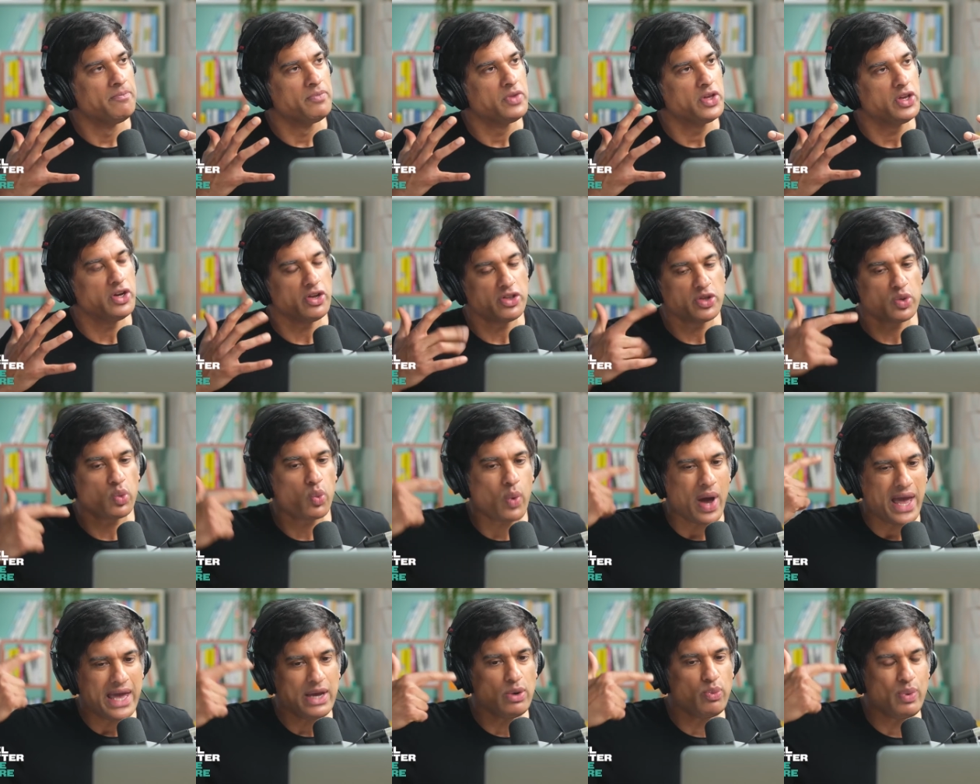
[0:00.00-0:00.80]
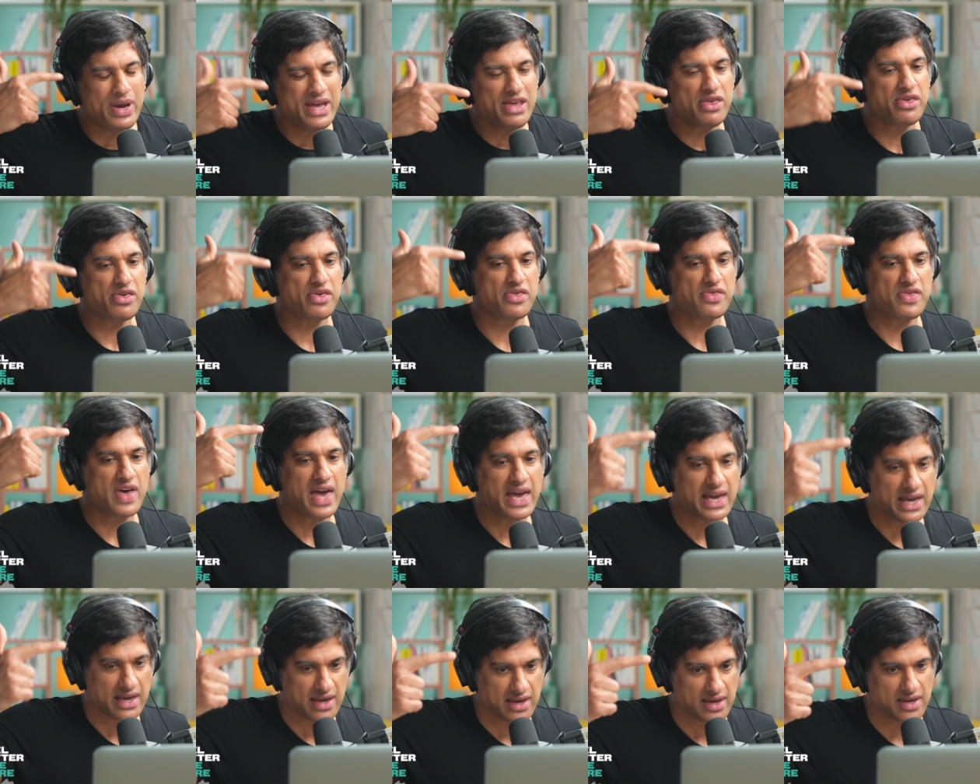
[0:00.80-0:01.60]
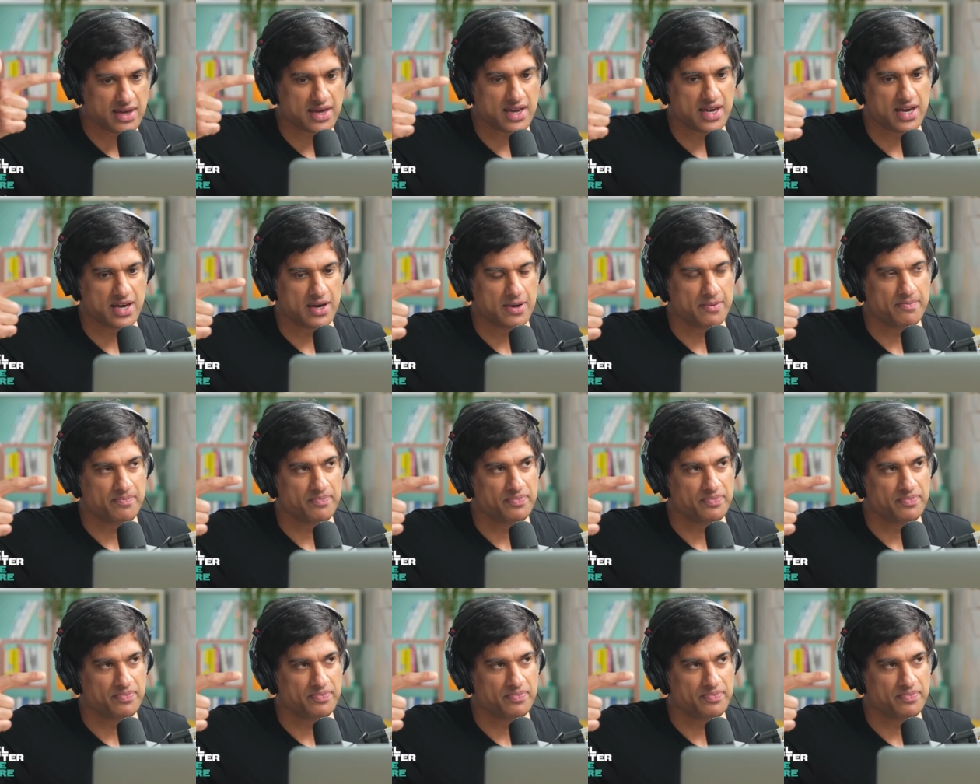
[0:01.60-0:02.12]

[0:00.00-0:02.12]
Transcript: you know, the way we think.